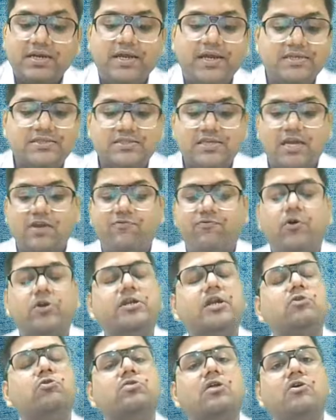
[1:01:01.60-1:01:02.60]
A is saying
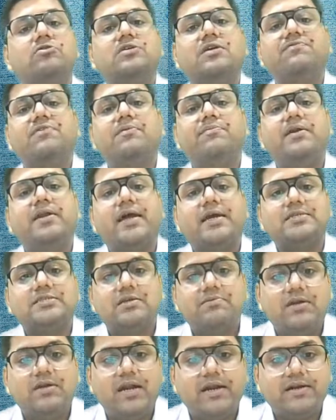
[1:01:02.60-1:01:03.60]
42,000 will be
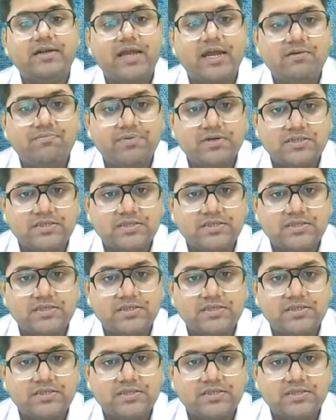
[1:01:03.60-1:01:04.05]
taxable at 10%